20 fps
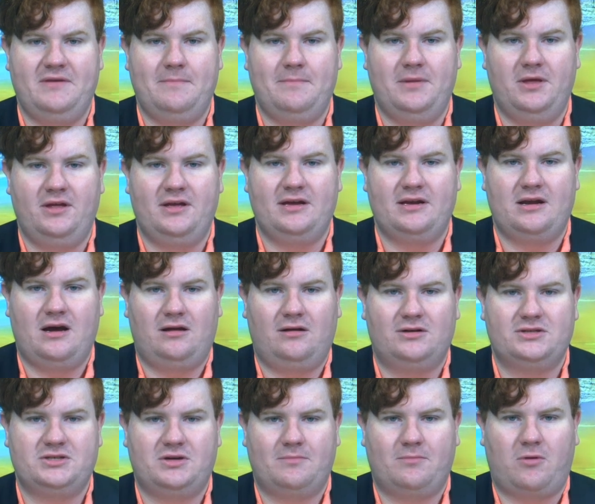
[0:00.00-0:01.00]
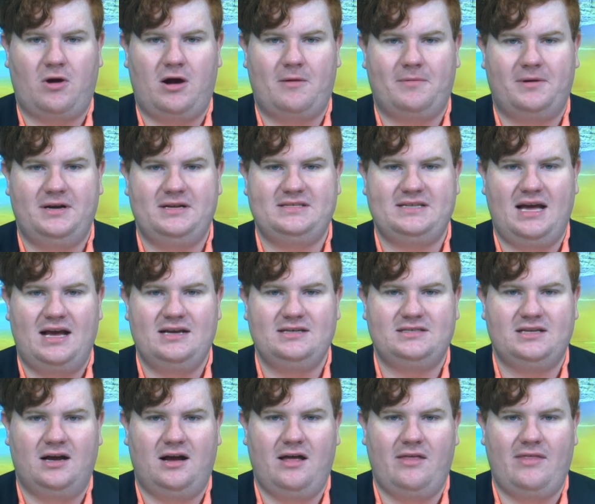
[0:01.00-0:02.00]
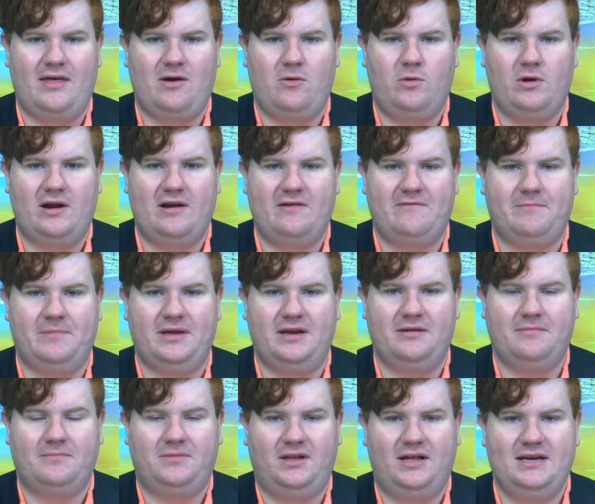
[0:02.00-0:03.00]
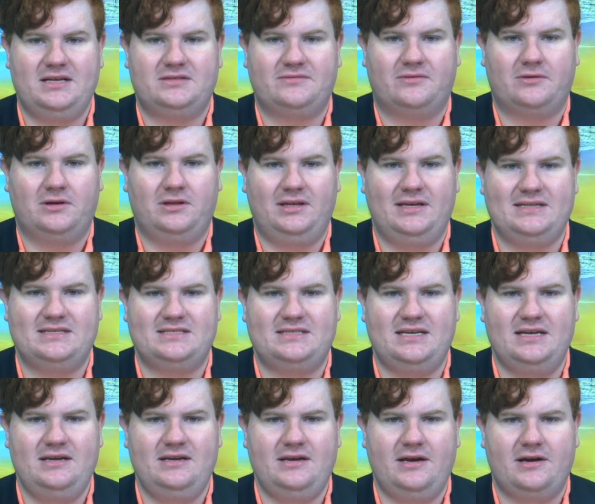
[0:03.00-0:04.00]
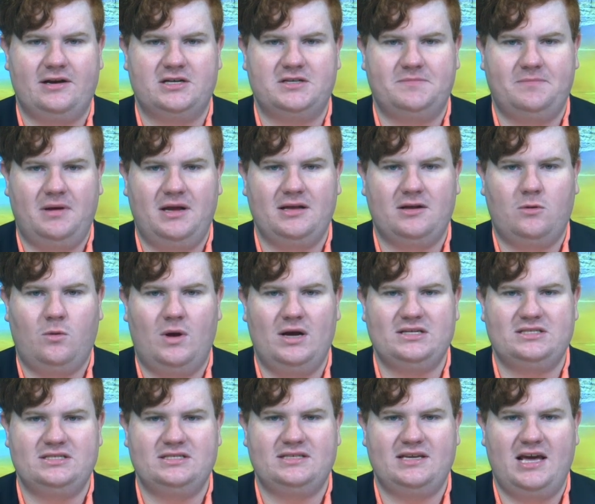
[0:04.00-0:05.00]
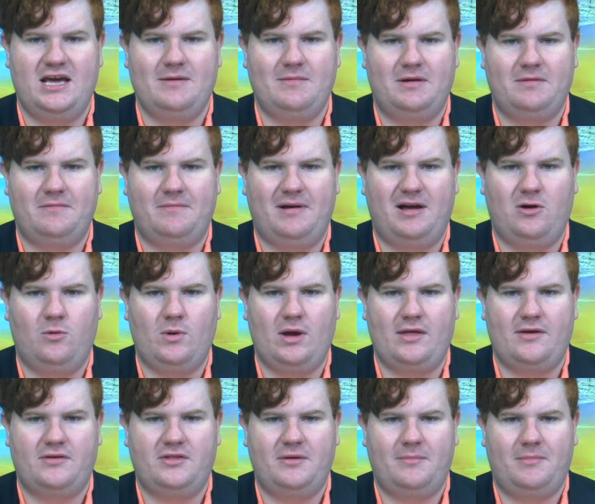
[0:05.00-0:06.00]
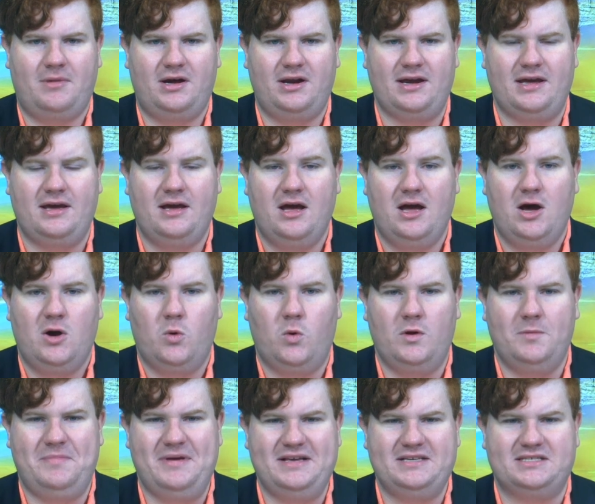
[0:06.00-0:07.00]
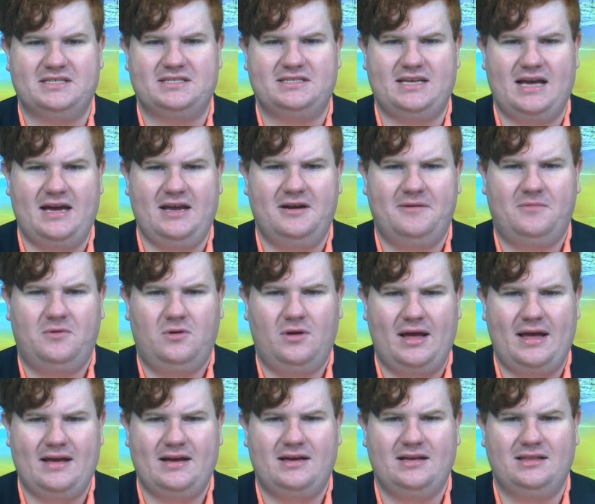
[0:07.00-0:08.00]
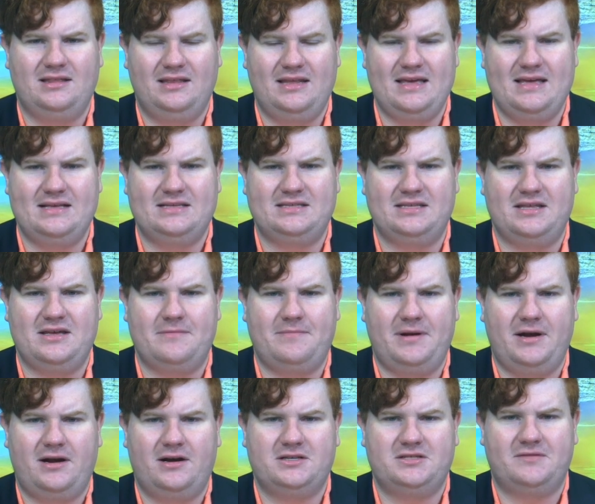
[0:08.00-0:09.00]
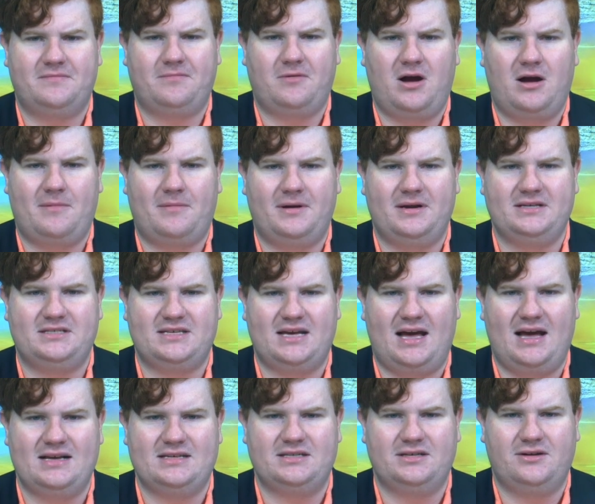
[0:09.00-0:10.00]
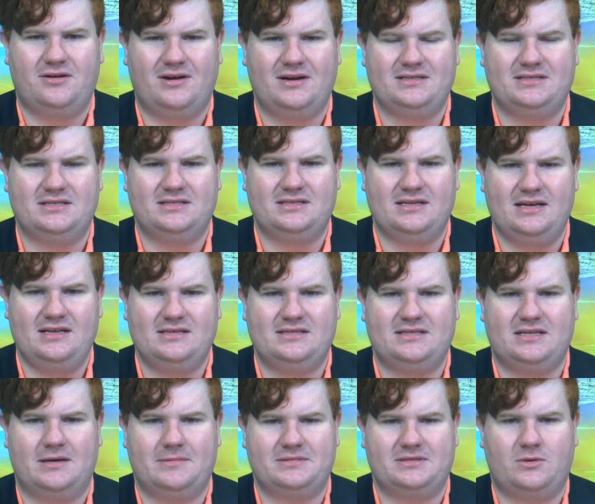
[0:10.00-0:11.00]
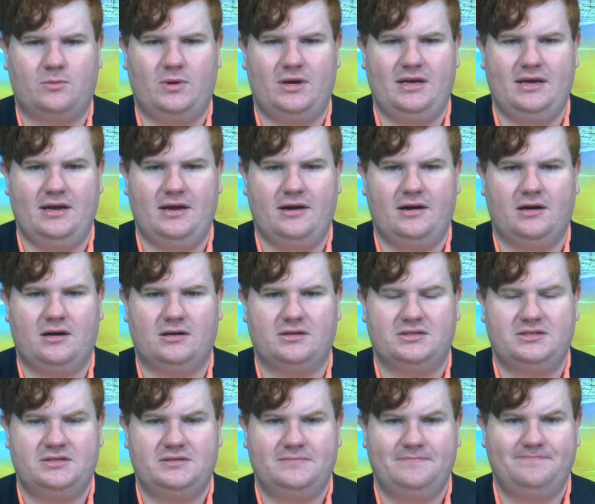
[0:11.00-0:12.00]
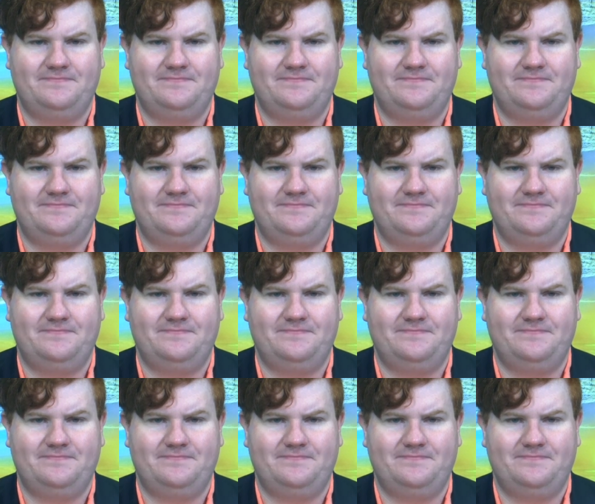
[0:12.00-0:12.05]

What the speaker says: million on property tax cut that would have been in place for at least 10 years, but questions came up about whether the money would be sustainable and could lead to the appearance of property tax increases in subsequent years.